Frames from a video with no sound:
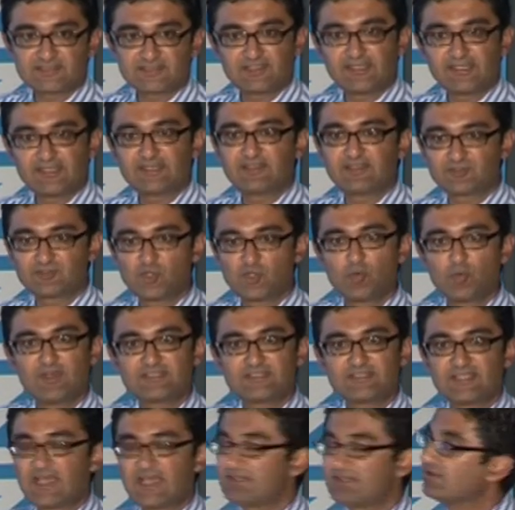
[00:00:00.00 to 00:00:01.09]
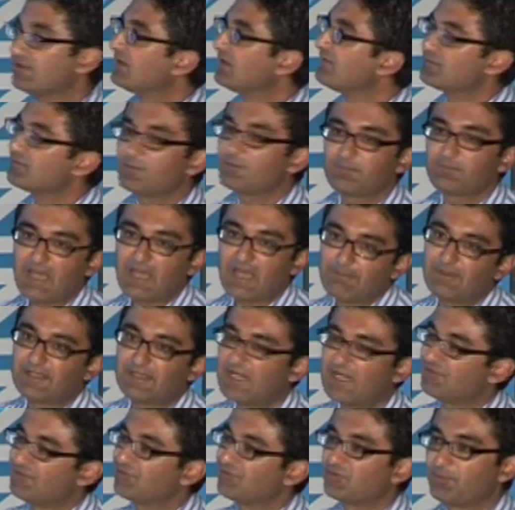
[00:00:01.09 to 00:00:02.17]
Link is always there to give
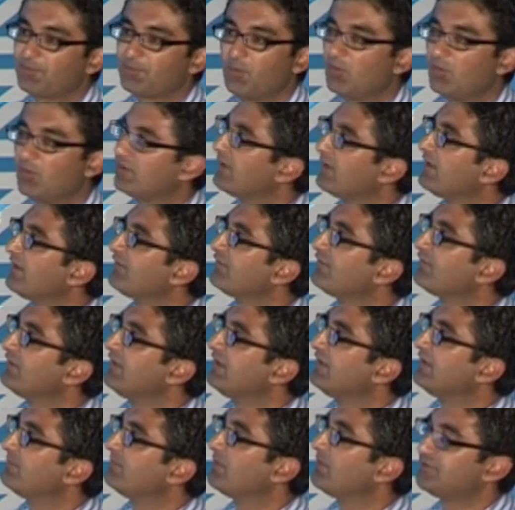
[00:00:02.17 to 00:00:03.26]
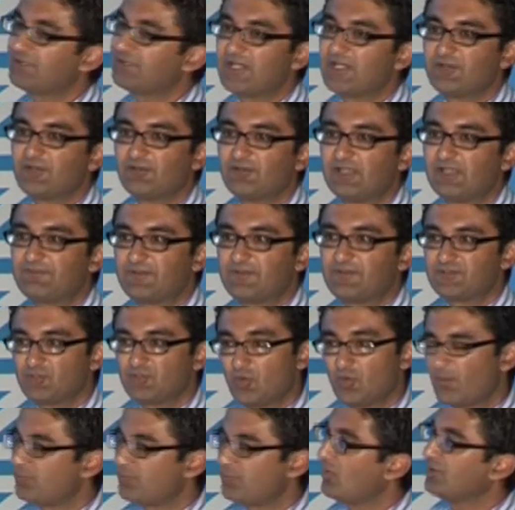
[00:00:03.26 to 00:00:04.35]
application support if needed. But generally, if it's
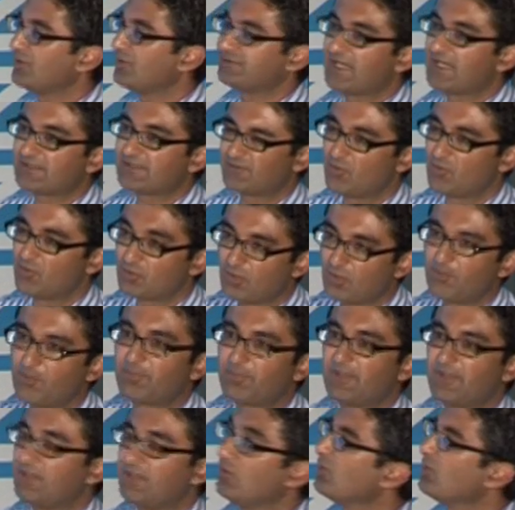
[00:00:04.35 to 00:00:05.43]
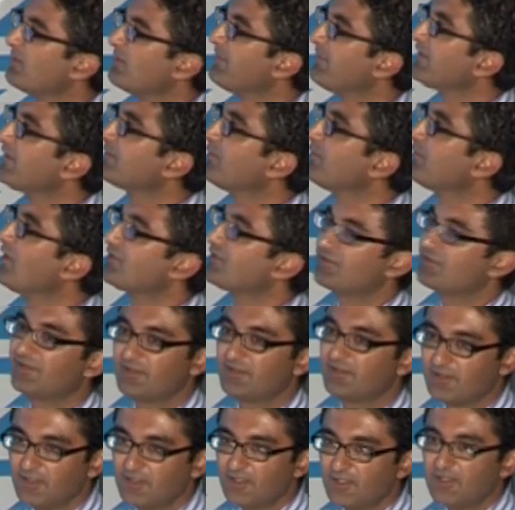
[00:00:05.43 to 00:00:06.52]
your project, your company, you're the best person
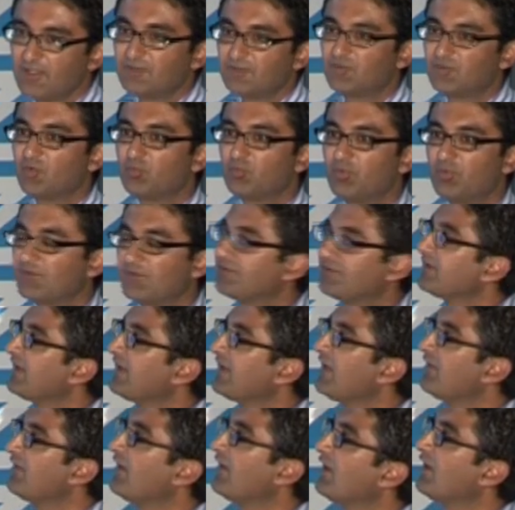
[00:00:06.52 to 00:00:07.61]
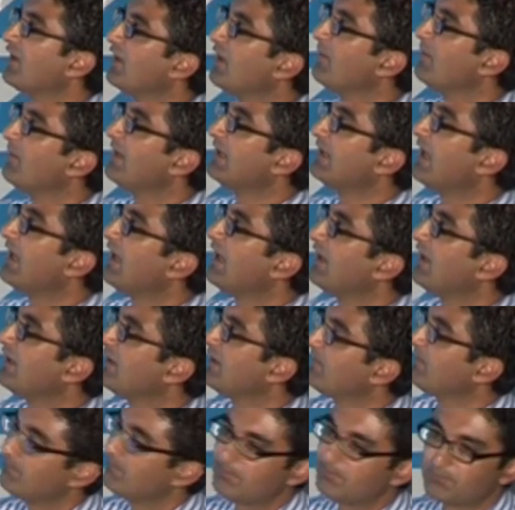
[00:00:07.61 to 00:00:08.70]
to put together
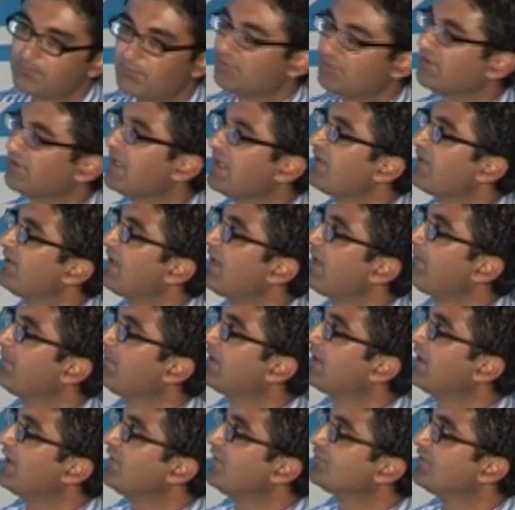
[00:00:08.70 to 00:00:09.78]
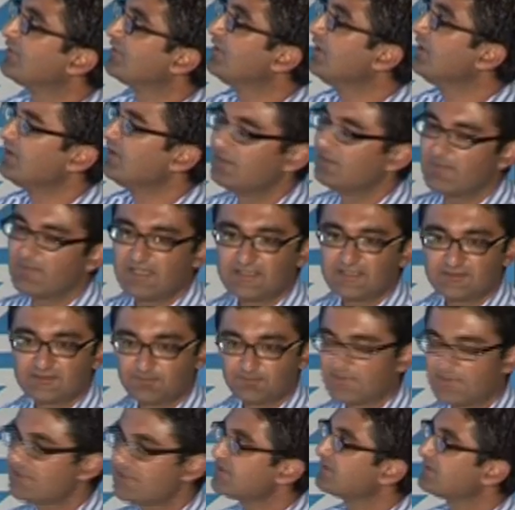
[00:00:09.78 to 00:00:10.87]
an application.
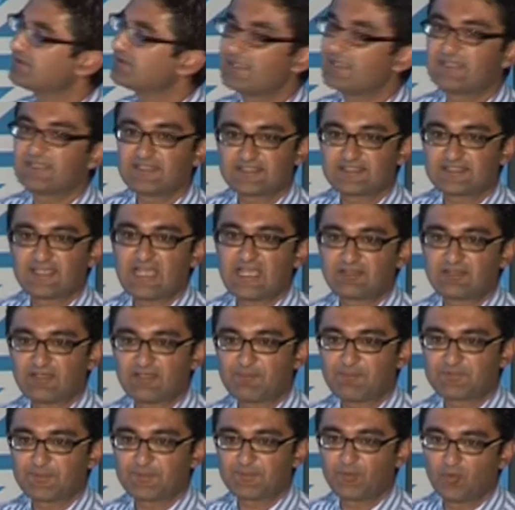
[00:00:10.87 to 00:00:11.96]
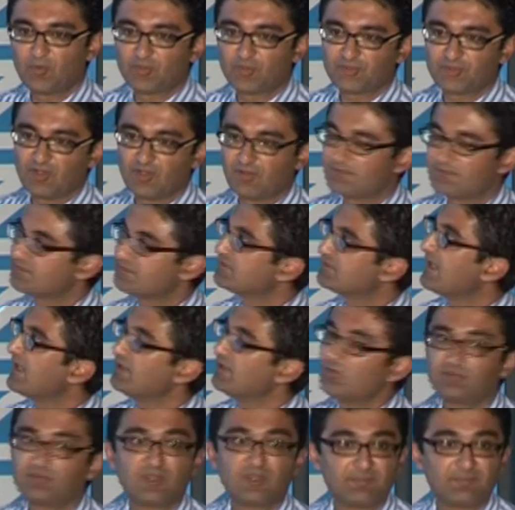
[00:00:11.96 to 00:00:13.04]
Business Link is there to help support on, say,
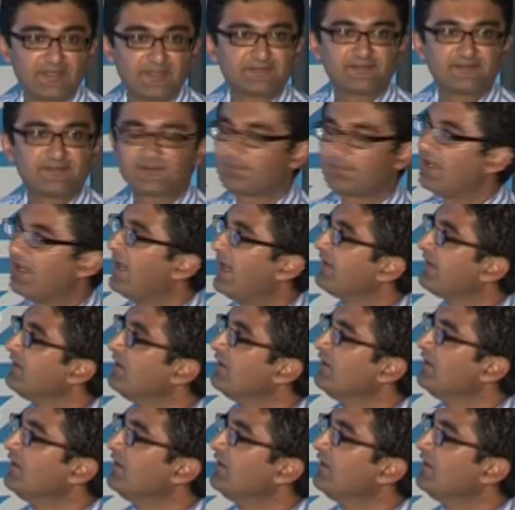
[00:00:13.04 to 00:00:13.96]
doing your business plan.